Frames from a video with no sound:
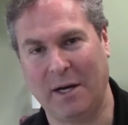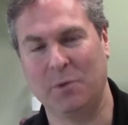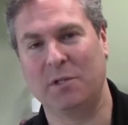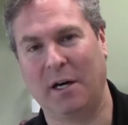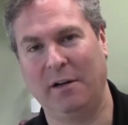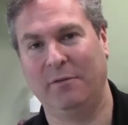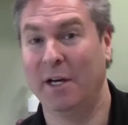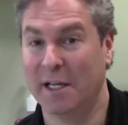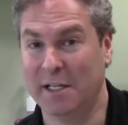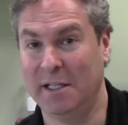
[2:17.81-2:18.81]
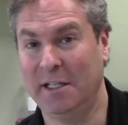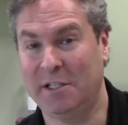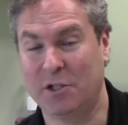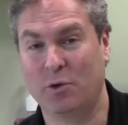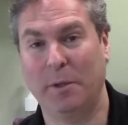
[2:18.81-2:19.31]
outside of you need
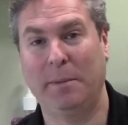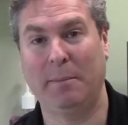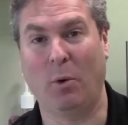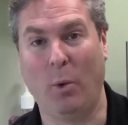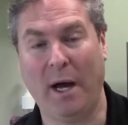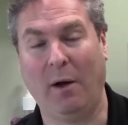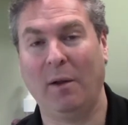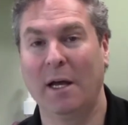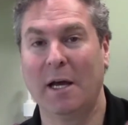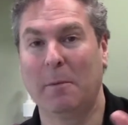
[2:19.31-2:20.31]
to treat people well,